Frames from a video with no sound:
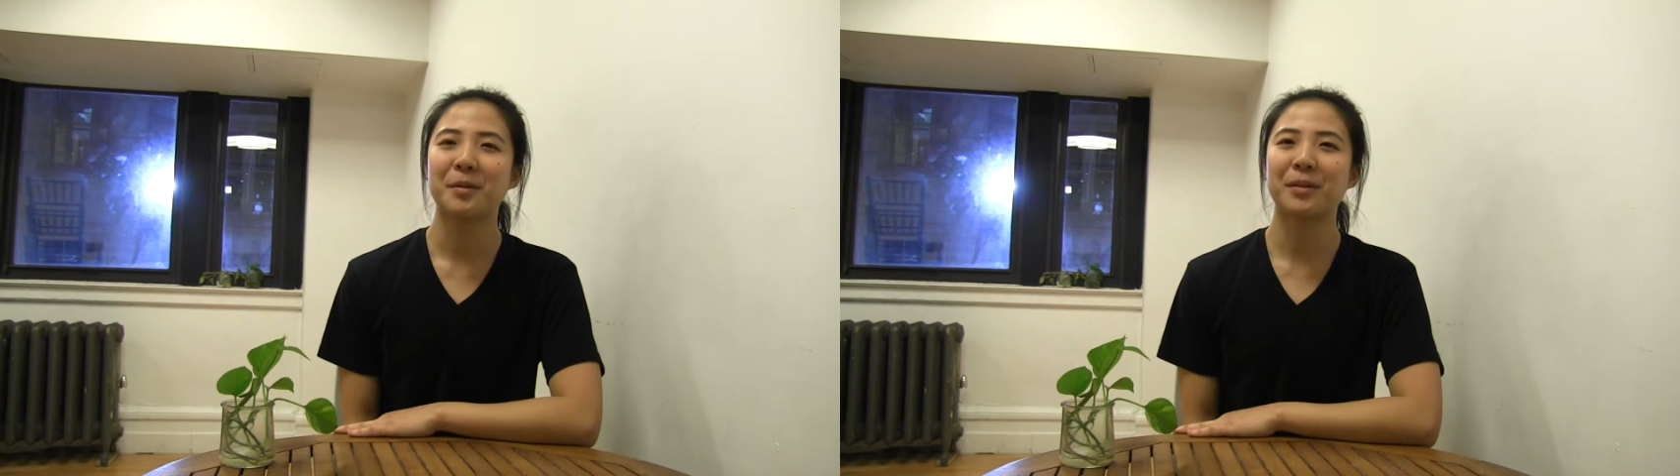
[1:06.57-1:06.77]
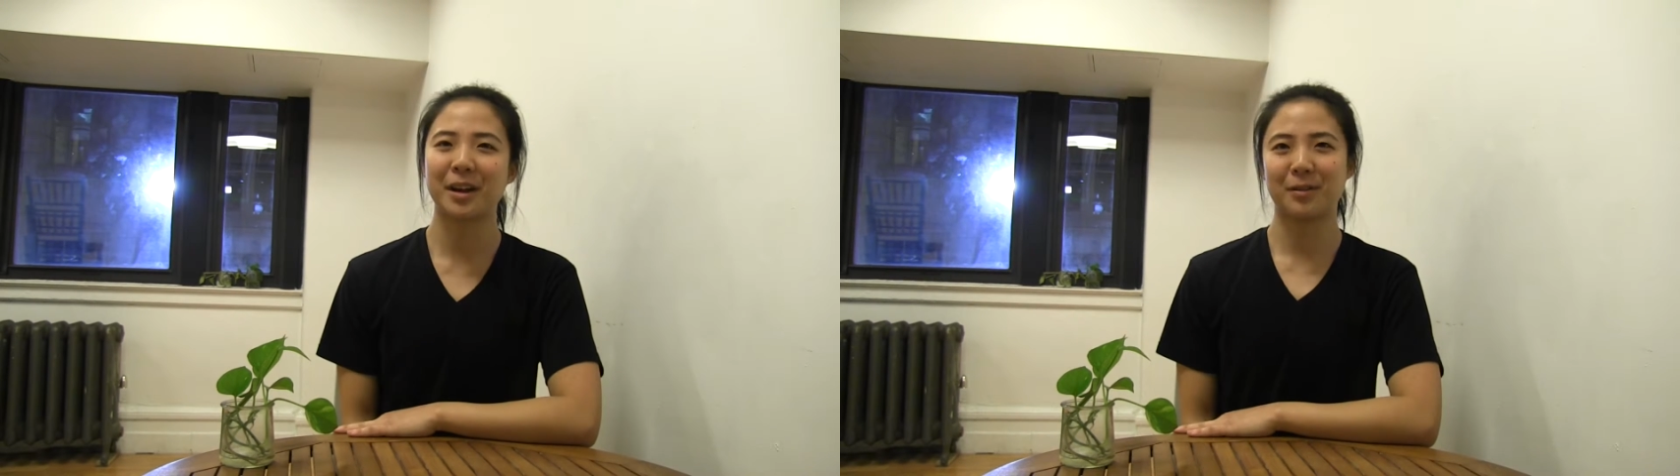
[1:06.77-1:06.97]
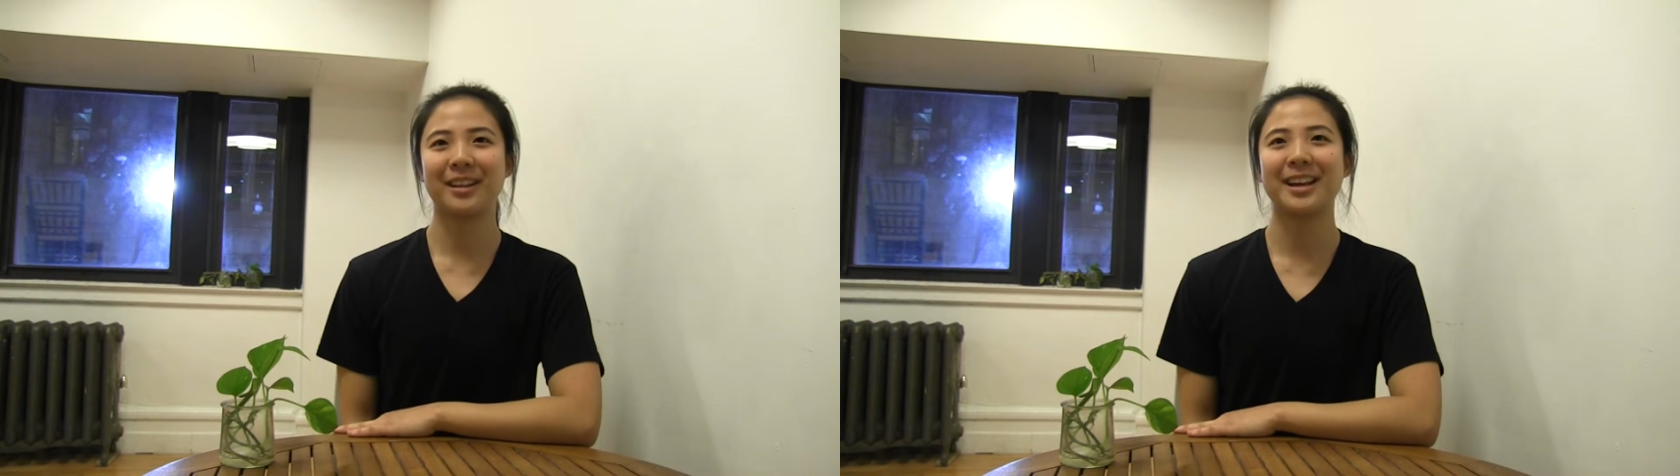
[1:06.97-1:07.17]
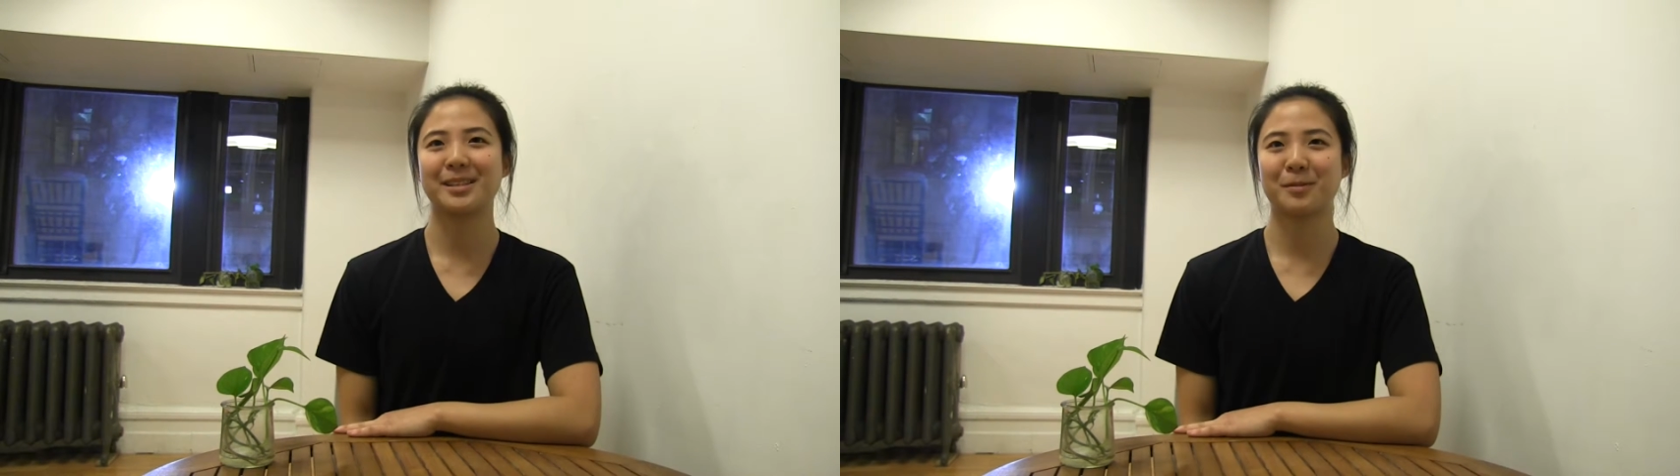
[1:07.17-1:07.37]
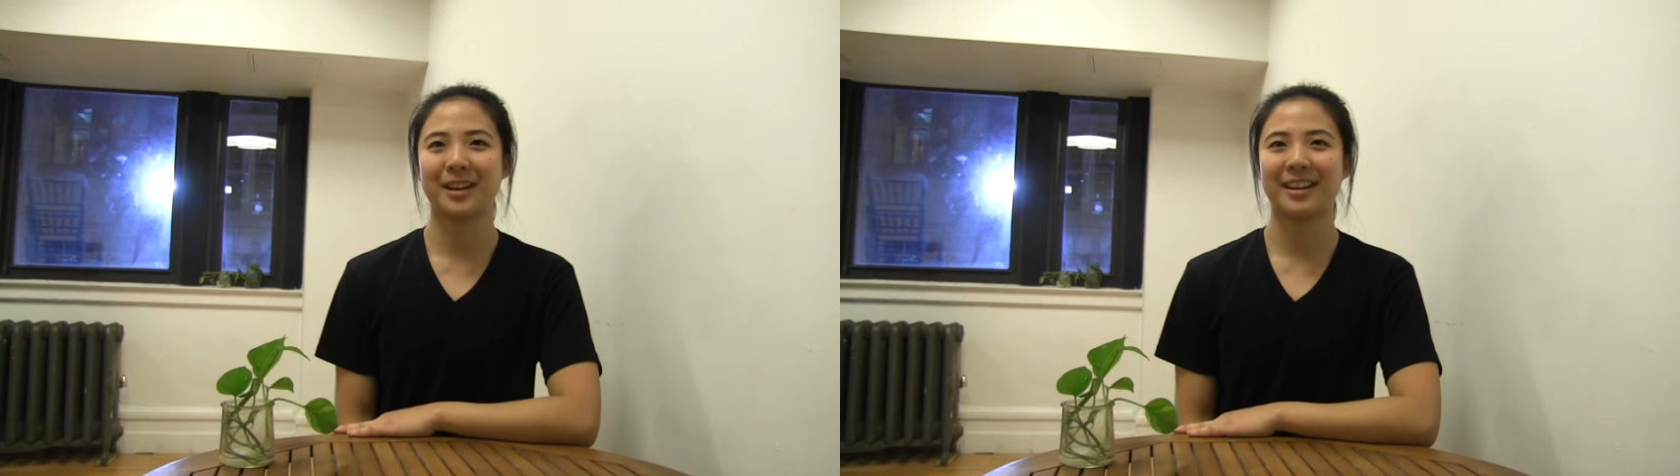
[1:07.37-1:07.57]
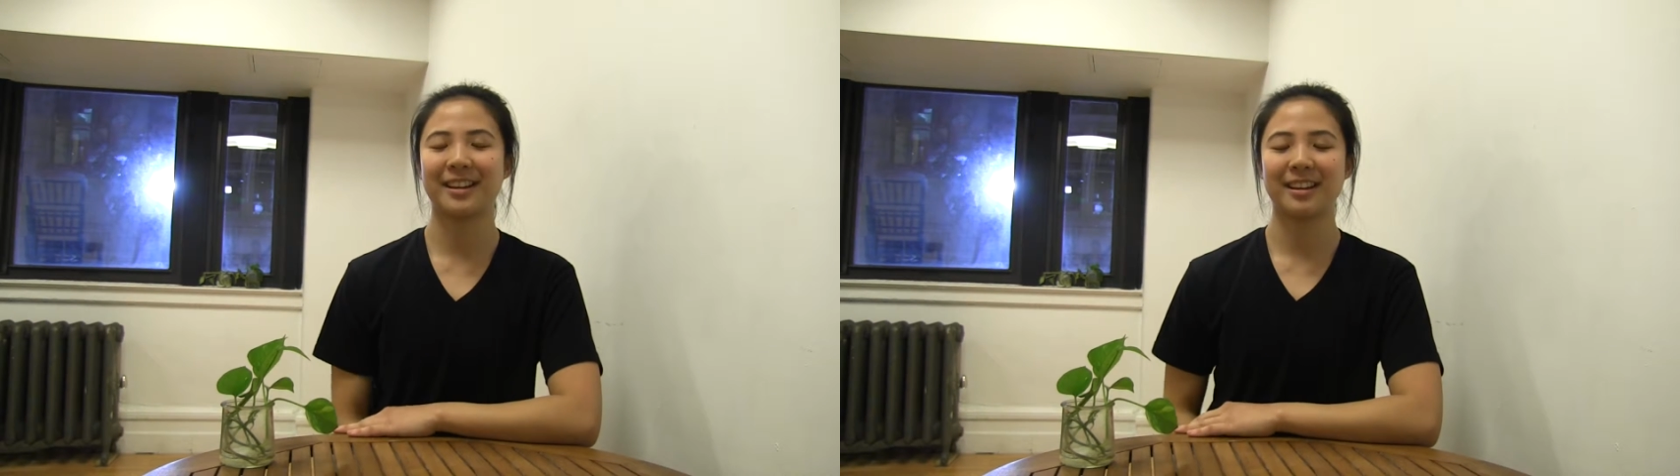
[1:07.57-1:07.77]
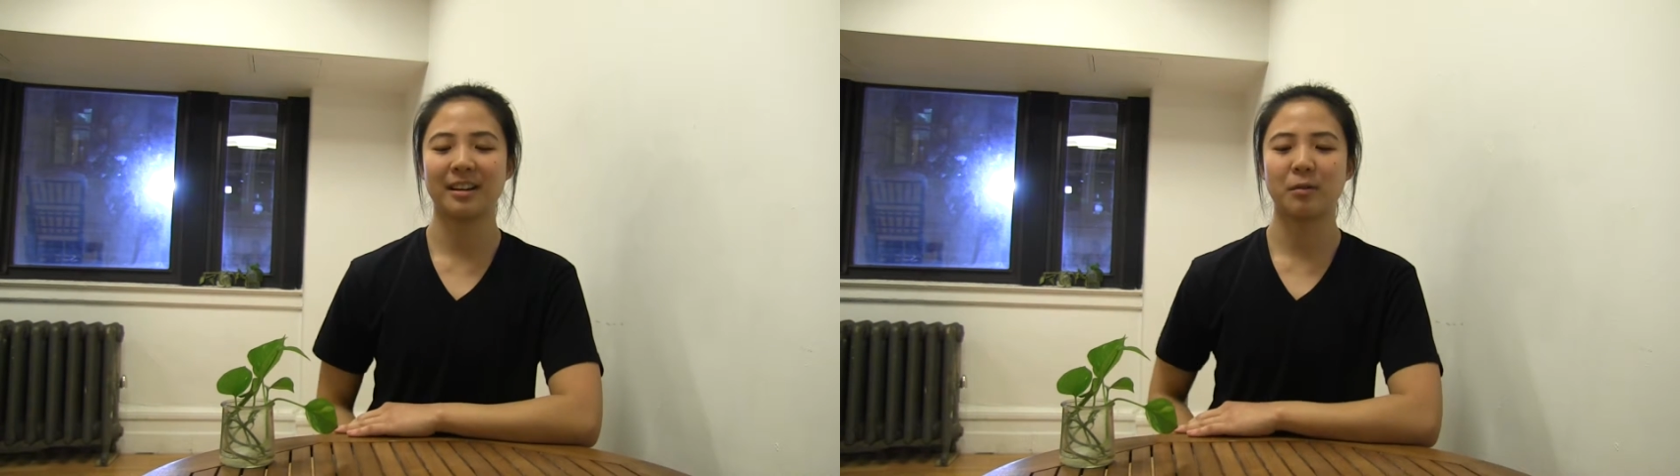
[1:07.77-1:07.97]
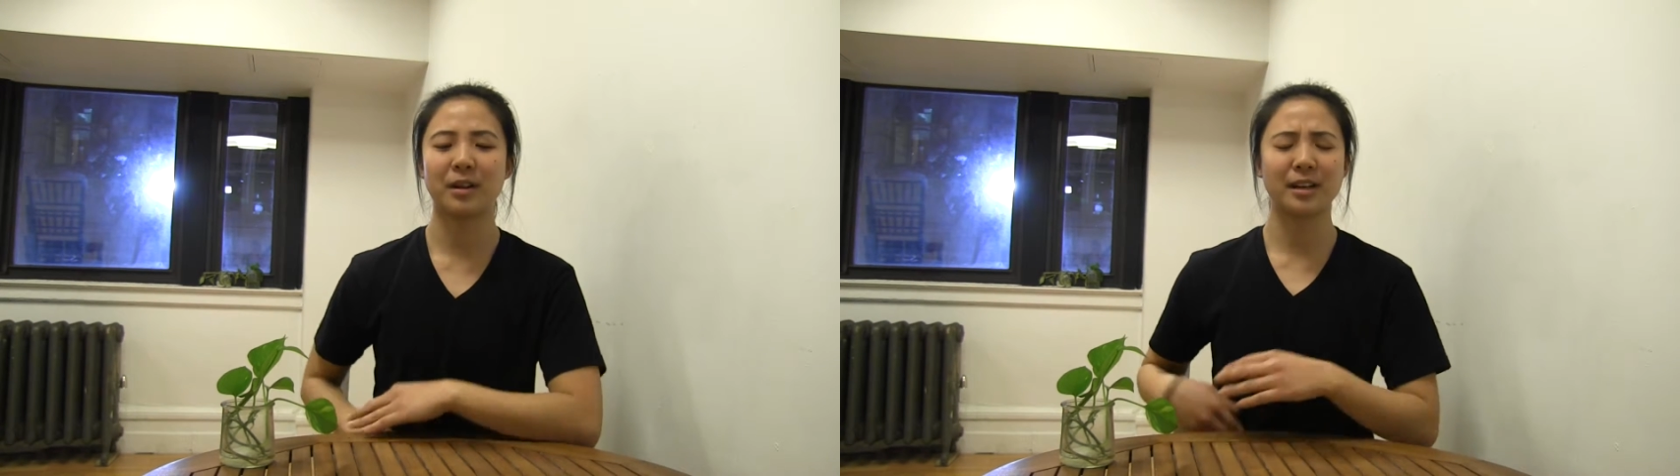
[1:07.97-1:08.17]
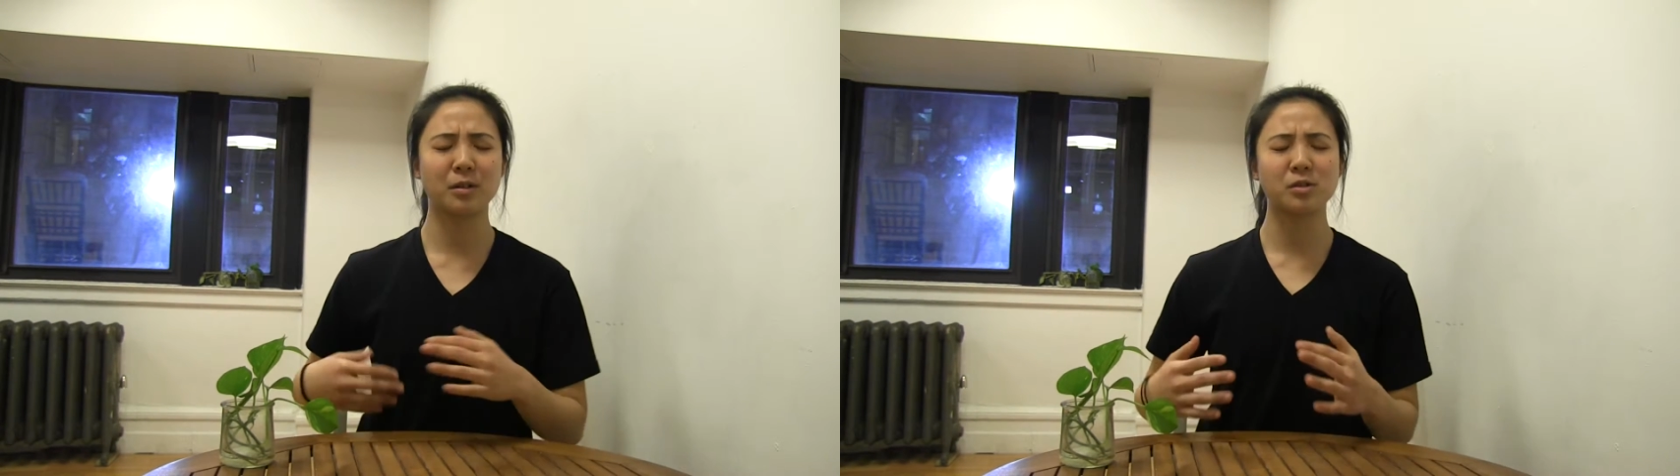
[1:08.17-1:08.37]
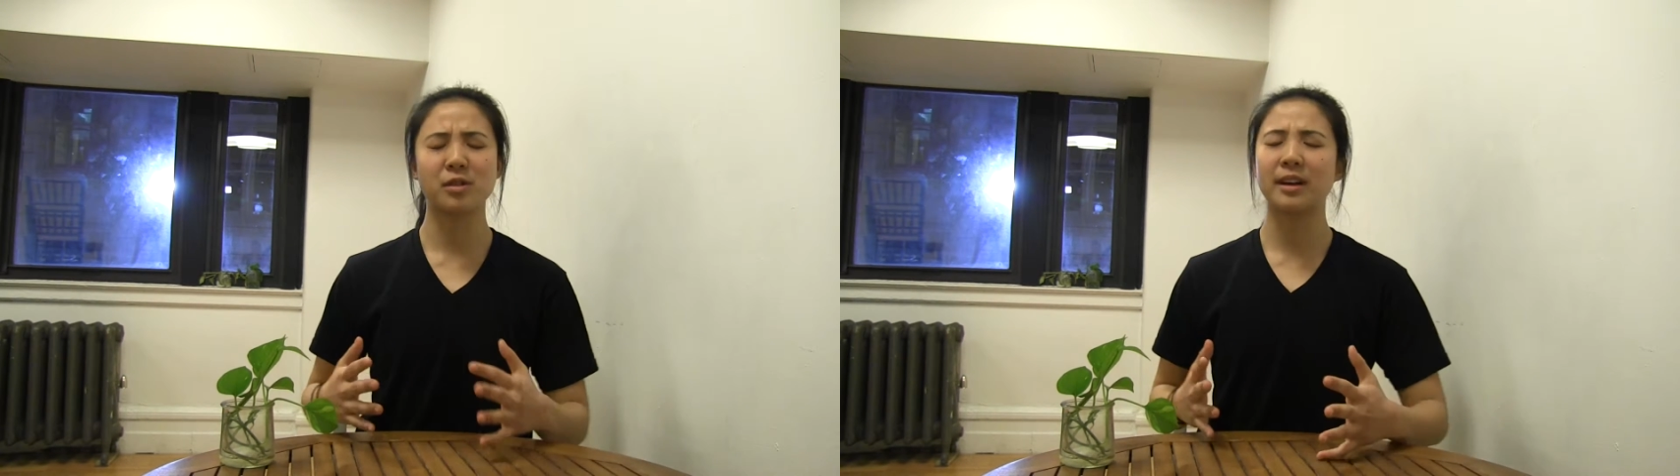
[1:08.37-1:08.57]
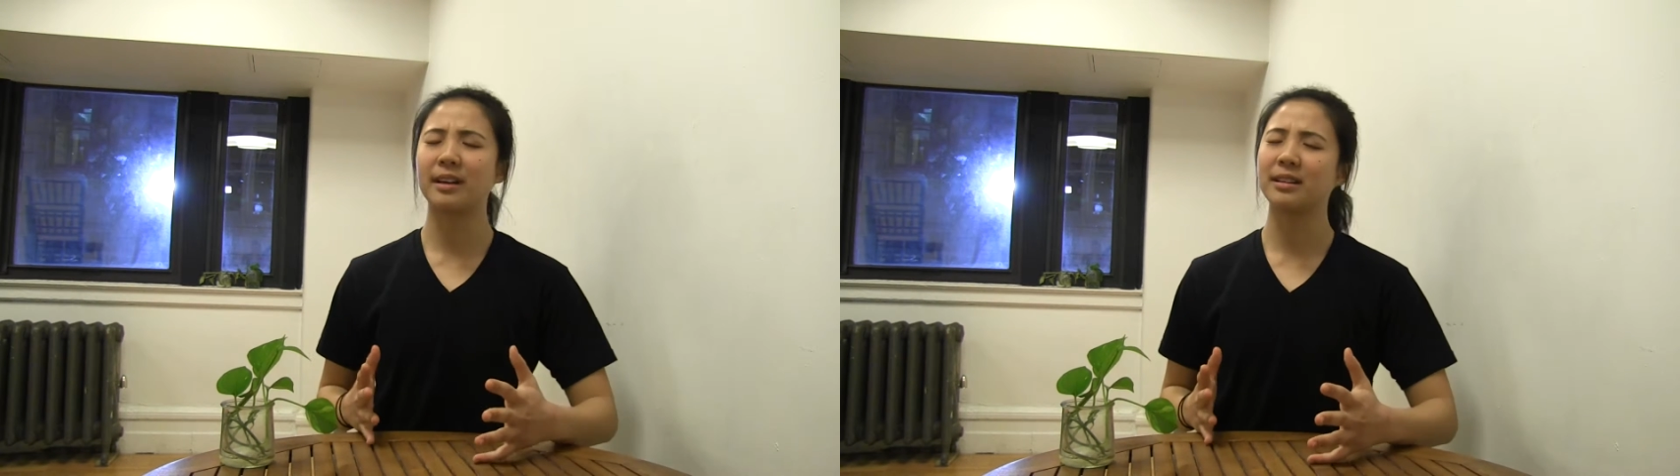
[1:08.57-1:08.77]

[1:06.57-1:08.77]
But I realized when I don't try to